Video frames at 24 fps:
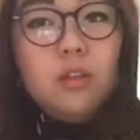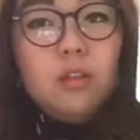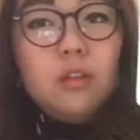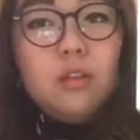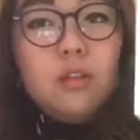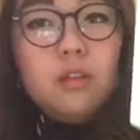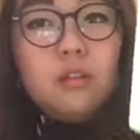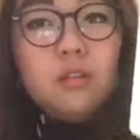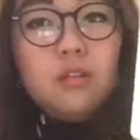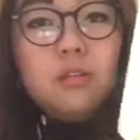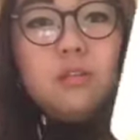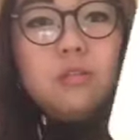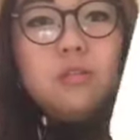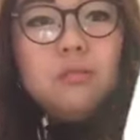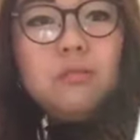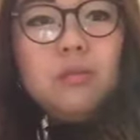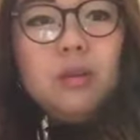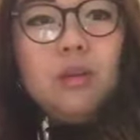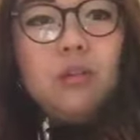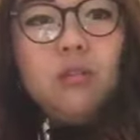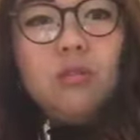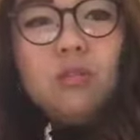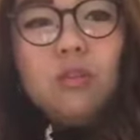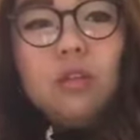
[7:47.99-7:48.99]
This is
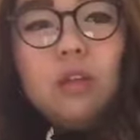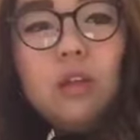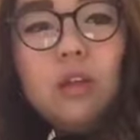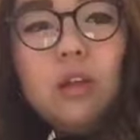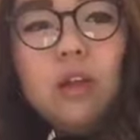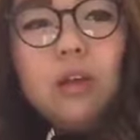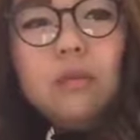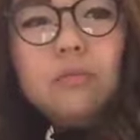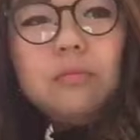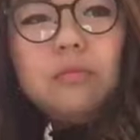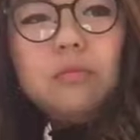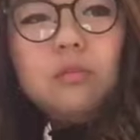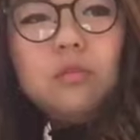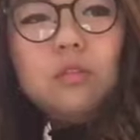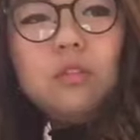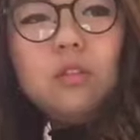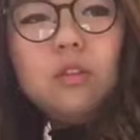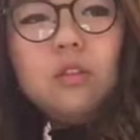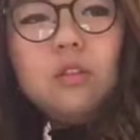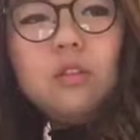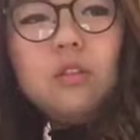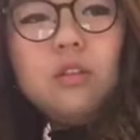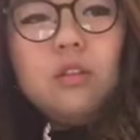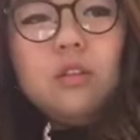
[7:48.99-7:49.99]
milk.
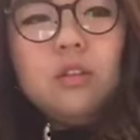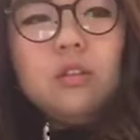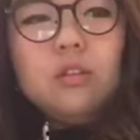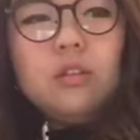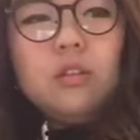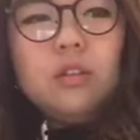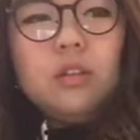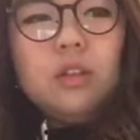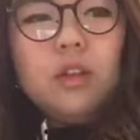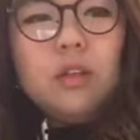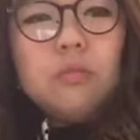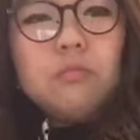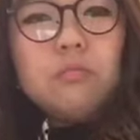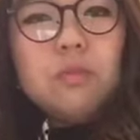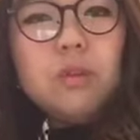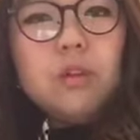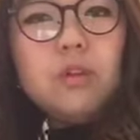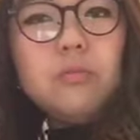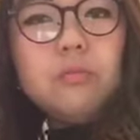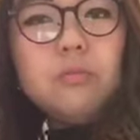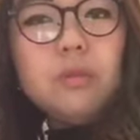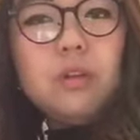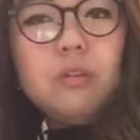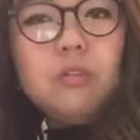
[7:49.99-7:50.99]
Absolutely, this is like
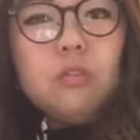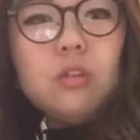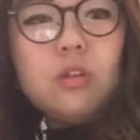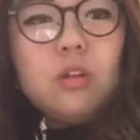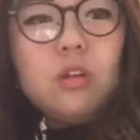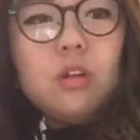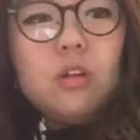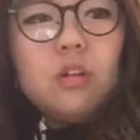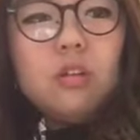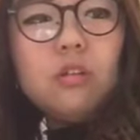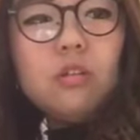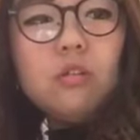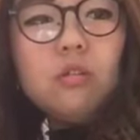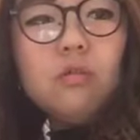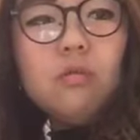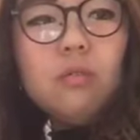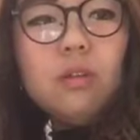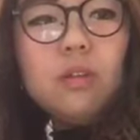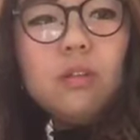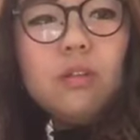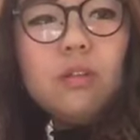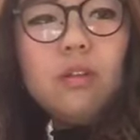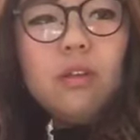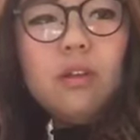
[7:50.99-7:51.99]
buttermilk. I don't know
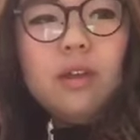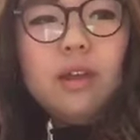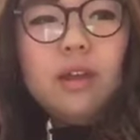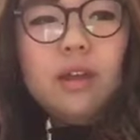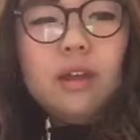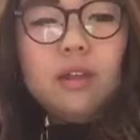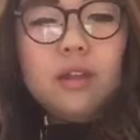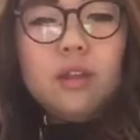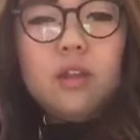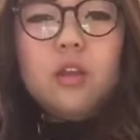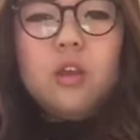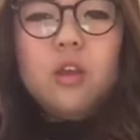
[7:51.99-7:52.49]
what the heck.